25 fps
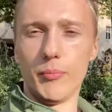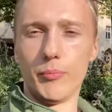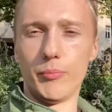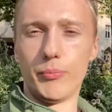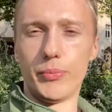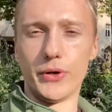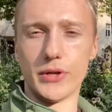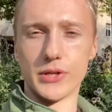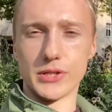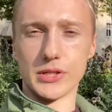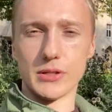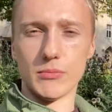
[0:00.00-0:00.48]

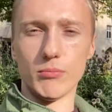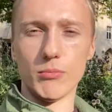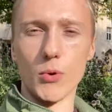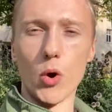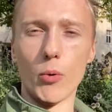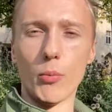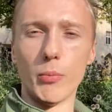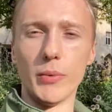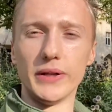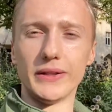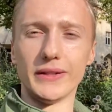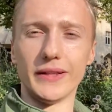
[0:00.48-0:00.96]
present
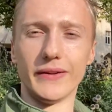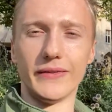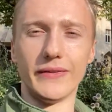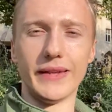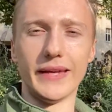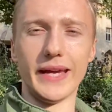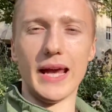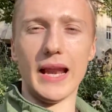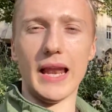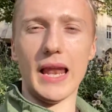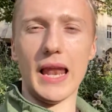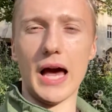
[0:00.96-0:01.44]
moment, and
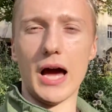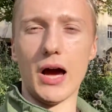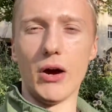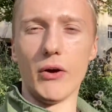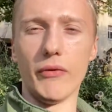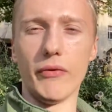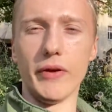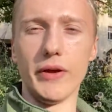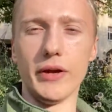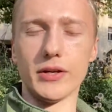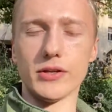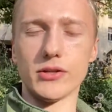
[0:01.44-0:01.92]
they allow
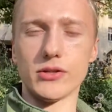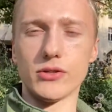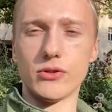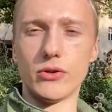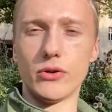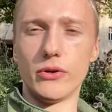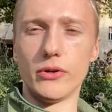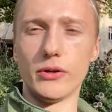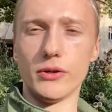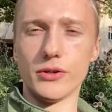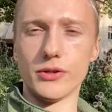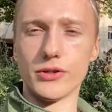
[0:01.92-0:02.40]
the
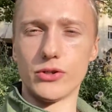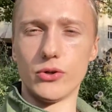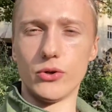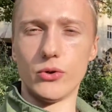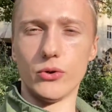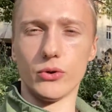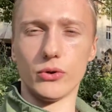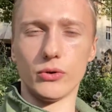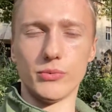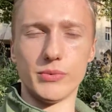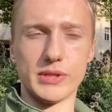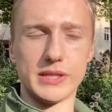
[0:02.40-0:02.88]
external
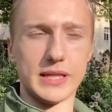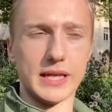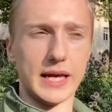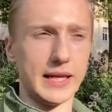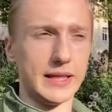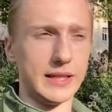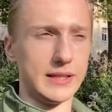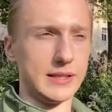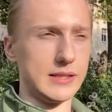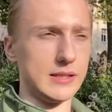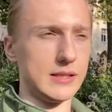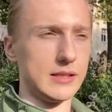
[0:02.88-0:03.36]

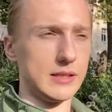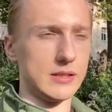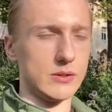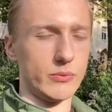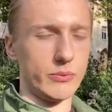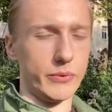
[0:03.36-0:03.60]
circumstances,